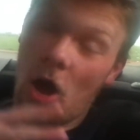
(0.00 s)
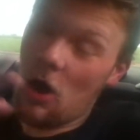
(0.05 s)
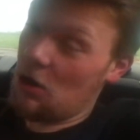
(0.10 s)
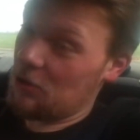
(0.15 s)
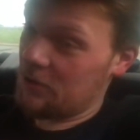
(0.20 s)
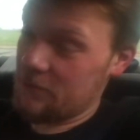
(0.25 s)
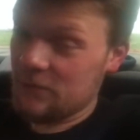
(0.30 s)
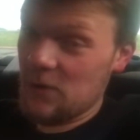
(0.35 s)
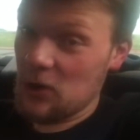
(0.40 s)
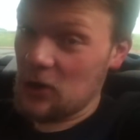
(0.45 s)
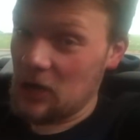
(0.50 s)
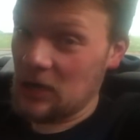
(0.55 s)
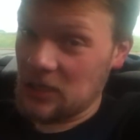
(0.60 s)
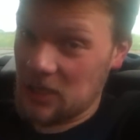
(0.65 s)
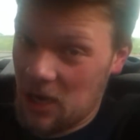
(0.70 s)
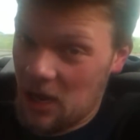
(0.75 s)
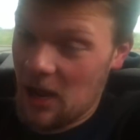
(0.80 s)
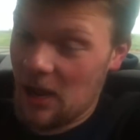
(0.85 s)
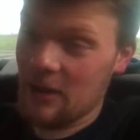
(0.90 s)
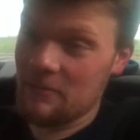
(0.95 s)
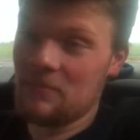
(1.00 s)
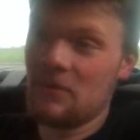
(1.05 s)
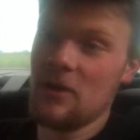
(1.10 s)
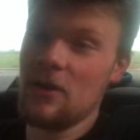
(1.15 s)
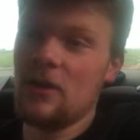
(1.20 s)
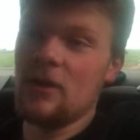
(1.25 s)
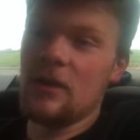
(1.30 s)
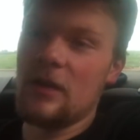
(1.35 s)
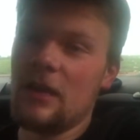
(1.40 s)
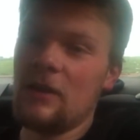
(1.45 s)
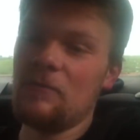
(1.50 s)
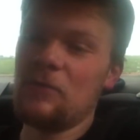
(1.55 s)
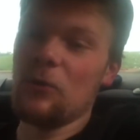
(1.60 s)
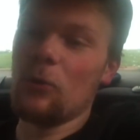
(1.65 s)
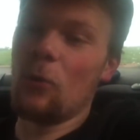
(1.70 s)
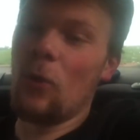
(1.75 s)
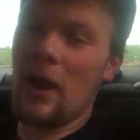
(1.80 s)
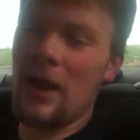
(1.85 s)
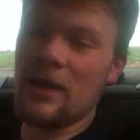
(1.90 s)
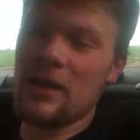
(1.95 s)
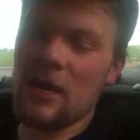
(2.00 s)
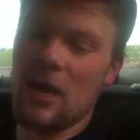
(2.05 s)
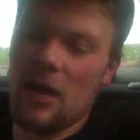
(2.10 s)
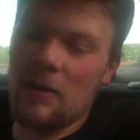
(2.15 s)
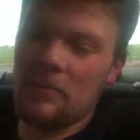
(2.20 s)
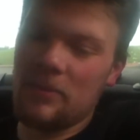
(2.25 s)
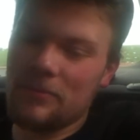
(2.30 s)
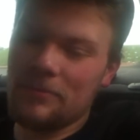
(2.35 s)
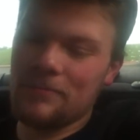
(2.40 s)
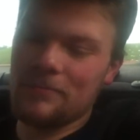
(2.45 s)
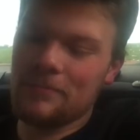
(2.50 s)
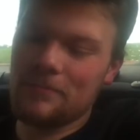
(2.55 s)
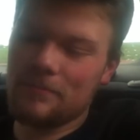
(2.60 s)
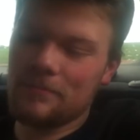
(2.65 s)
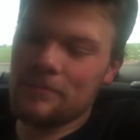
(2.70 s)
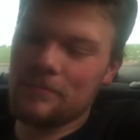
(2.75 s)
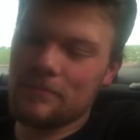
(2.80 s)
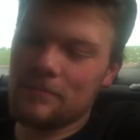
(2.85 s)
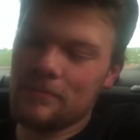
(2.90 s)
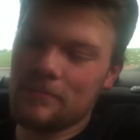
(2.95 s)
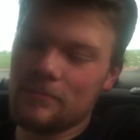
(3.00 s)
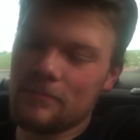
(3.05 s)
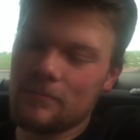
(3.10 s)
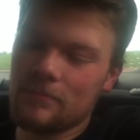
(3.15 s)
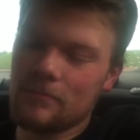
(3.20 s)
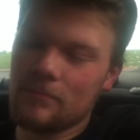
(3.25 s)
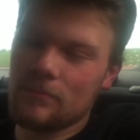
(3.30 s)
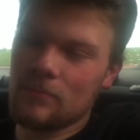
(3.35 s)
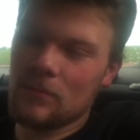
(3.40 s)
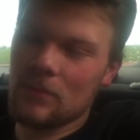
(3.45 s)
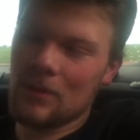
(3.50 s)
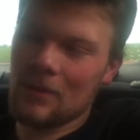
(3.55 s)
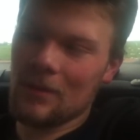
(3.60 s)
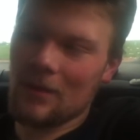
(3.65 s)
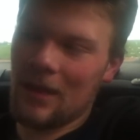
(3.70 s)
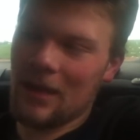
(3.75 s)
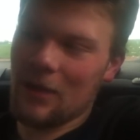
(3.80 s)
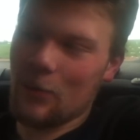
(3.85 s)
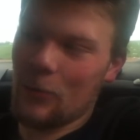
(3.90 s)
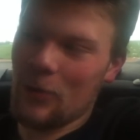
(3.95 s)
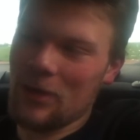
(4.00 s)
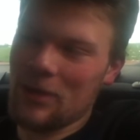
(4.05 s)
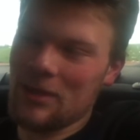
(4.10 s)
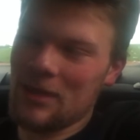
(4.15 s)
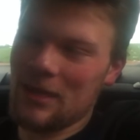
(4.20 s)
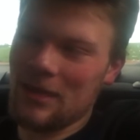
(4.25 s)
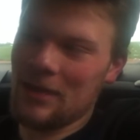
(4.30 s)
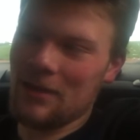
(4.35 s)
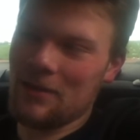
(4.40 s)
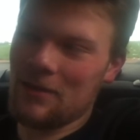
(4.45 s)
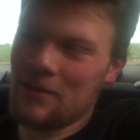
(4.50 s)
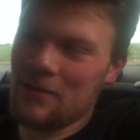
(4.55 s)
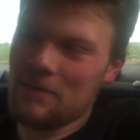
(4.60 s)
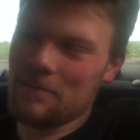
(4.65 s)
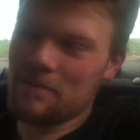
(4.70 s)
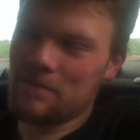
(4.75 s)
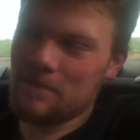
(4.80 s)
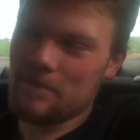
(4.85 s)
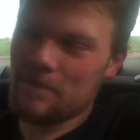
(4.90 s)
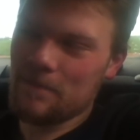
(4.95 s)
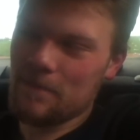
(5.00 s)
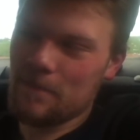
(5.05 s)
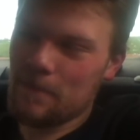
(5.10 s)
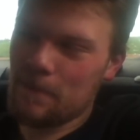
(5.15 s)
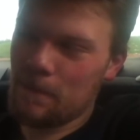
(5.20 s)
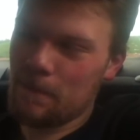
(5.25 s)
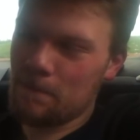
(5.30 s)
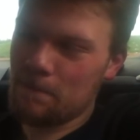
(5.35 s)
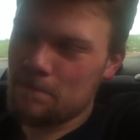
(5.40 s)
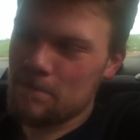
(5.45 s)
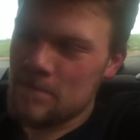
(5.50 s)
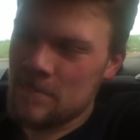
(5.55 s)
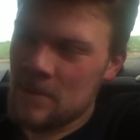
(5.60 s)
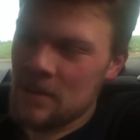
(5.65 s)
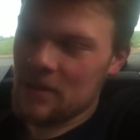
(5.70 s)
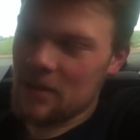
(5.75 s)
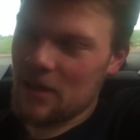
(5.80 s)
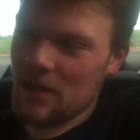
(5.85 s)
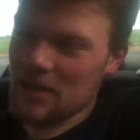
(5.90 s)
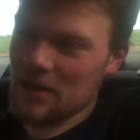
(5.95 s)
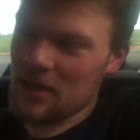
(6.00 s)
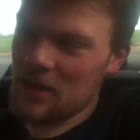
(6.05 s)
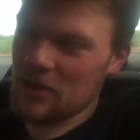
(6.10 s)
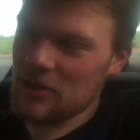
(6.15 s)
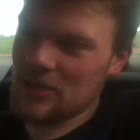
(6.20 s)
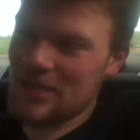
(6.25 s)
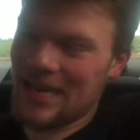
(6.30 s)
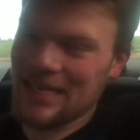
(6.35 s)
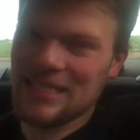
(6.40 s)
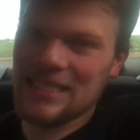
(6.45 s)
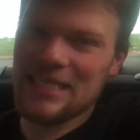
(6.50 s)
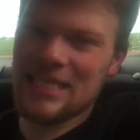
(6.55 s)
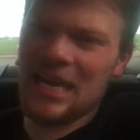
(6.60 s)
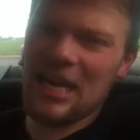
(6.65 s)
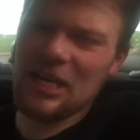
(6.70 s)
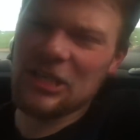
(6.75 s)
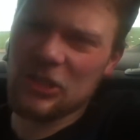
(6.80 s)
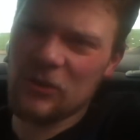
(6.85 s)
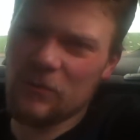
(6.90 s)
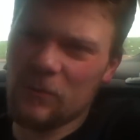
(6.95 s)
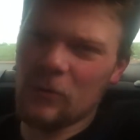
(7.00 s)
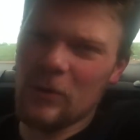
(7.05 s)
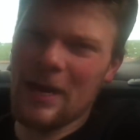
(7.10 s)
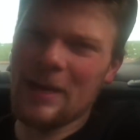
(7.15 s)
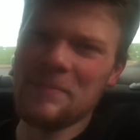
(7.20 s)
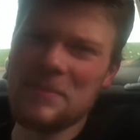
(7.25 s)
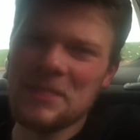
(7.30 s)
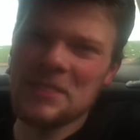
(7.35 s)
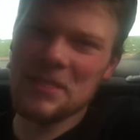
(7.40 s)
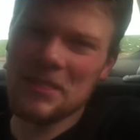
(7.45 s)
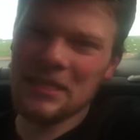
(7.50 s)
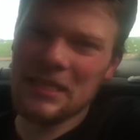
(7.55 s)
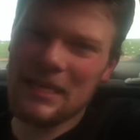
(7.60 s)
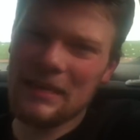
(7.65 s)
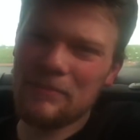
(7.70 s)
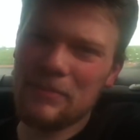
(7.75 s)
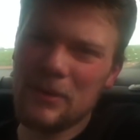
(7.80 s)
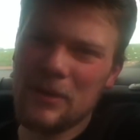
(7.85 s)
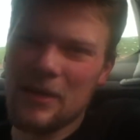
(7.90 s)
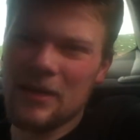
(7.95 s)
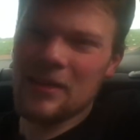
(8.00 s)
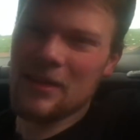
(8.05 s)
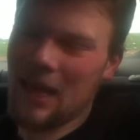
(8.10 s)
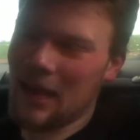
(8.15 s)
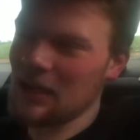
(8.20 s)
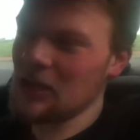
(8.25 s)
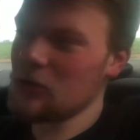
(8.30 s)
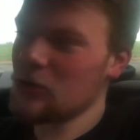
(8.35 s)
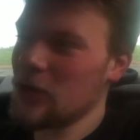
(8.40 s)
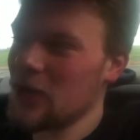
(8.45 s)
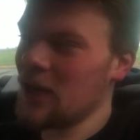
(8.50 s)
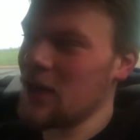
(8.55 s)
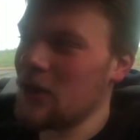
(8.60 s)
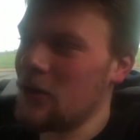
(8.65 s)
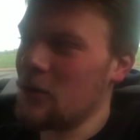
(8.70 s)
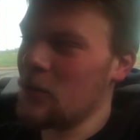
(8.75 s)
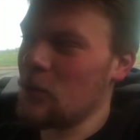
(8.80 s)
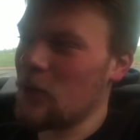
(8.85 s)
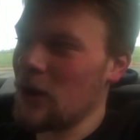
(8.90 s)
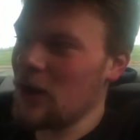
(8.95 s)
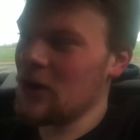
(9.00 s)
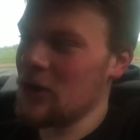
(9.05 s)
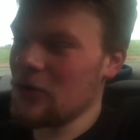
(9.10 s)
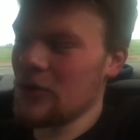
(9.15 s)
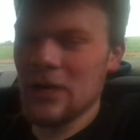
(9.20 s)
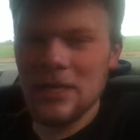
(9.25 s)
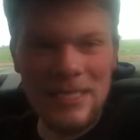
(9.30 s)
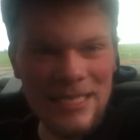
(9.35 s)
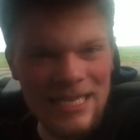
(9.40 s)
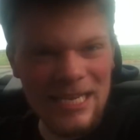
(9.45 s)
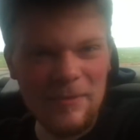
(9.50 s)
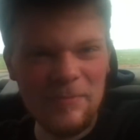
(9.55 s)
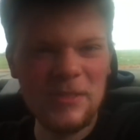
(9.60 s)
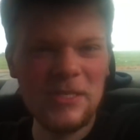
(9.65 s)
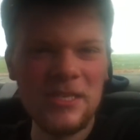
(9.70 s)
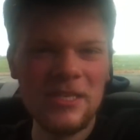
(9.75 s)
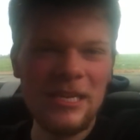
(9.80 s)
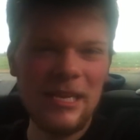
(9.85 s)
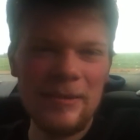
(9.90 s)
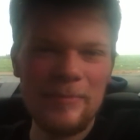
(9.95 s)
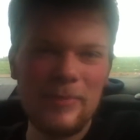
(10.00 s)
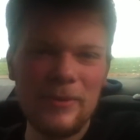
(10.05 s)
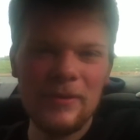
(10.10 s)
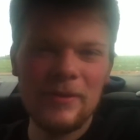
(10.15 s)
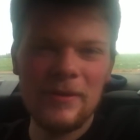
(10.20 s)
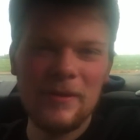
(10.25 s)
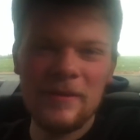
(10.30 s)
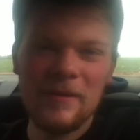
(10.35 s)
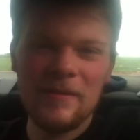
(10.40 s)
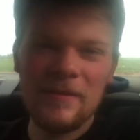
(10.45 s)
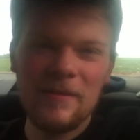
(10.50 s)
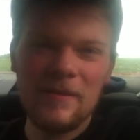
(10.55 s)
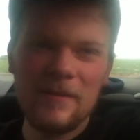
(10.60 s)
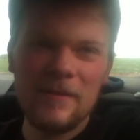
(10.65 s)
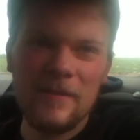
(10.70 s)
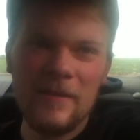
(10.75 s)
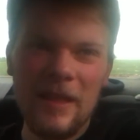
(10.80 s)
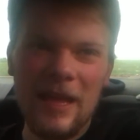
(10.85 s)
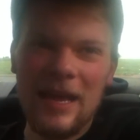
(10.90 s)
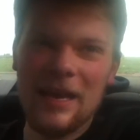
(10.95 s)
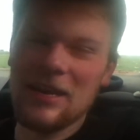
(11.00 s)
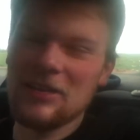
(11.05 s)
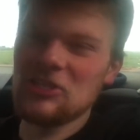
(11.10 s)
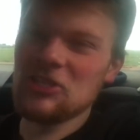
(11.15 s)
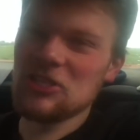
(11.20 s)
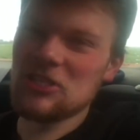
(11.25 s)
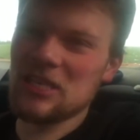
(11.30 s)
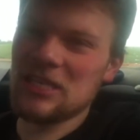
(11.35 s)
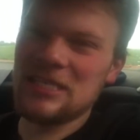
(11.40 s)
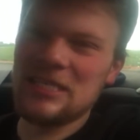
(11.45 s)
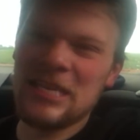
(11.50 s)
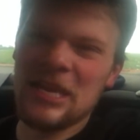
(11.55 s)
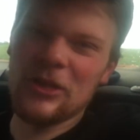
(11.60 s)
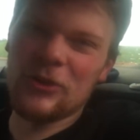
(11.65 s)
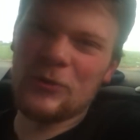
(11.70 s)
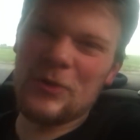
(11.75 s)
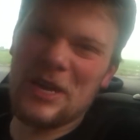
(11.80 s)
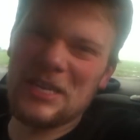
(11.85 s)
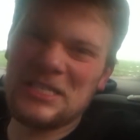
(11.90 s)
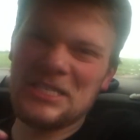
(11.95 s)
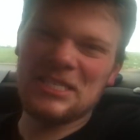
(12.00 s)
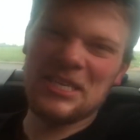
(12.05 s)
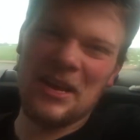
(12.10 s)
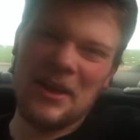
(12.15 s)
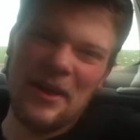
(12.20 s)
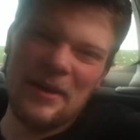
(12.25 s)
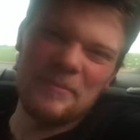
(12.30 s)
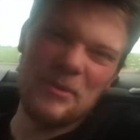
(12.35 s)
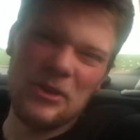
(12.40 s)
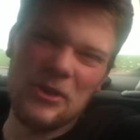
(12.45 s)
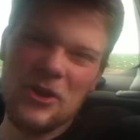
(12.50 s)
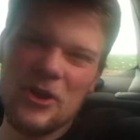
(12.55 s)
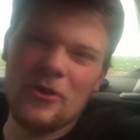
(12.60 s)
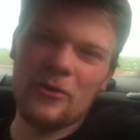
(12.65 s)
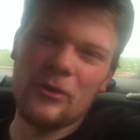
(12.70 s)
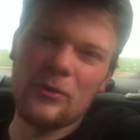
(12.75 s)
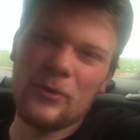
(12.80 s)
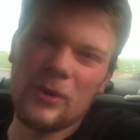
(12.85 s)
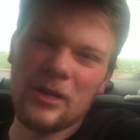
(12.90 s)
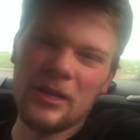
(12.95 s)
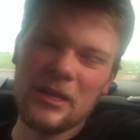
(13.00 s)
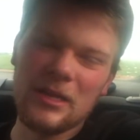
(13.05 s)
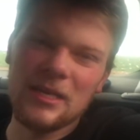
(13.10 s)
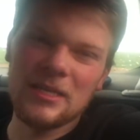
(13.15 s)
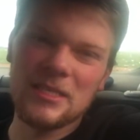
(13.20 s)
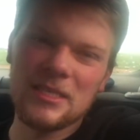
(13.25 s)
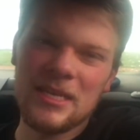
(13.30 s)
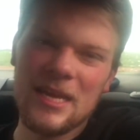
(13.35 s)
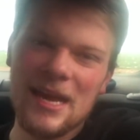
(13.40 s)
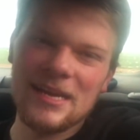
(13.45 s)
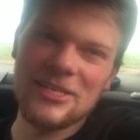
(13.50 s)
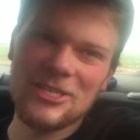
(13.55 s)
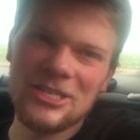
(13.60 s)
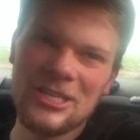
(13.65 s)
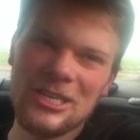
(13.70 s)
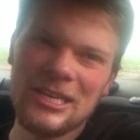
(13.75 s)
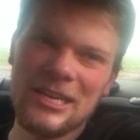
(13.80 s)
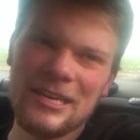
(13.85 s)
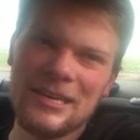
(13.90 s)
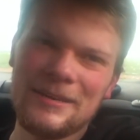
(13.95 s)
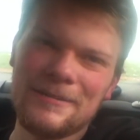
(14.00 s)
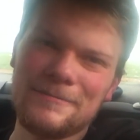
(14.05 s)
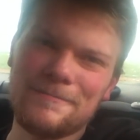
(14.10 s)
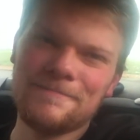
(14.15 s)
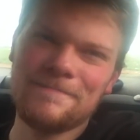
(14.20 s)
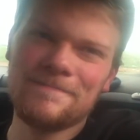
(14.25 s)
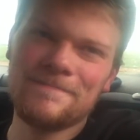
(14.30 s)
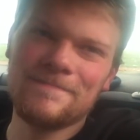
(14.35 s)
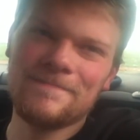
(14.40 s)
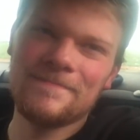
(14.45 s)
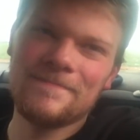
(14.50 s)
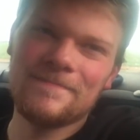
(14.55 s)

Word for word: all the fucking time, if you wake up like within, like there's that stage of REM sleep that you hit where you're in deep sleep and it just accelerates time, you know, it really doesn't actually, um,